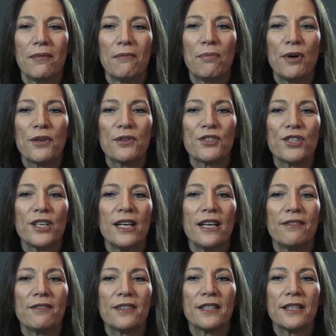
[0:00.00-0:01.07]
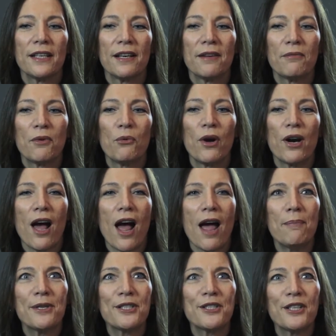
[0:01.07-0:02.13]
But she lived what I
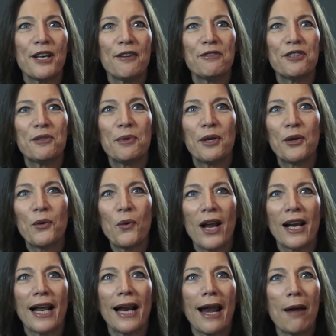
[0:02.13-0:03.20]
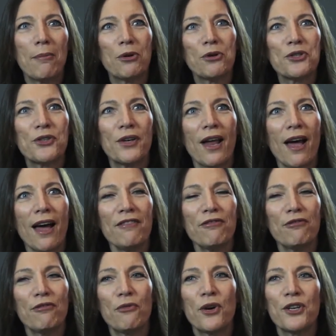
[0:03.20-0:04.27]
perceived to be quite a glamorous
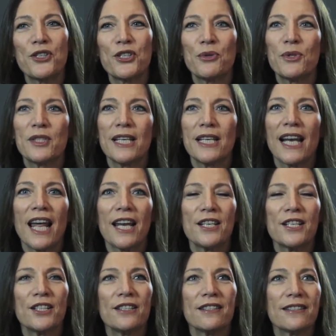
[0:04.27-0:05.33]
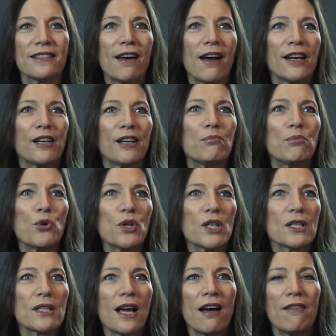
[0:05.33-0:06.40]
life, where she was in London designing book
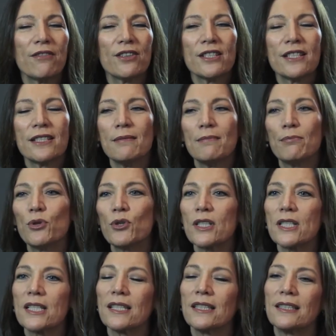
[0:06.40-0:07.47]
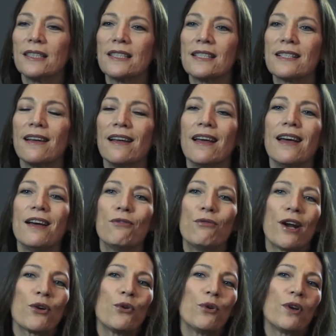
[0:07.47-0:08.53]
covers and books and
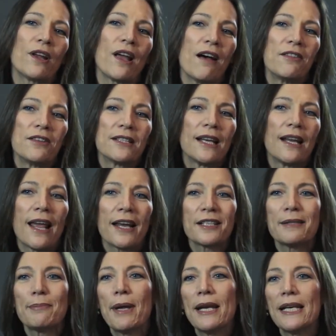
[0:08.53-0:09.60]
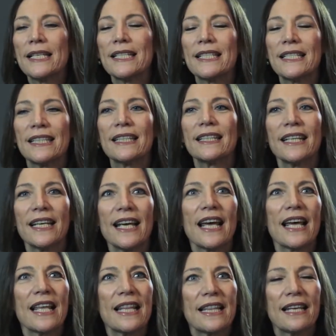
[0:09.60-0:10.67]
record covers and Next Minute, and
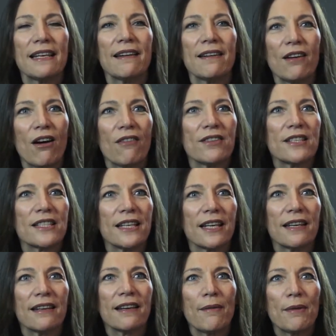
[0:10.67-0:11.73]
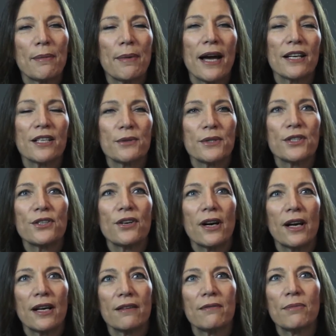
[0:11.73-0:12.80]
then obviously coming back to
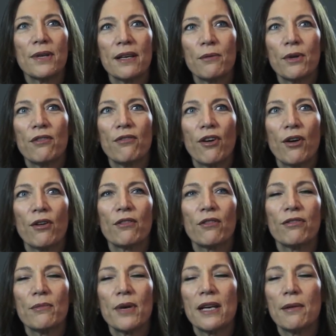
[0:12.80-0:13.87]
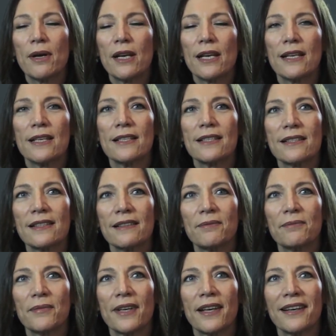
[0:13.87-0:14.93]
Australia and being with Vogue for many, many years.
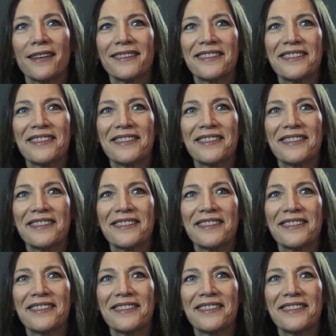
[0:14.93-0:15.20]
Yeah.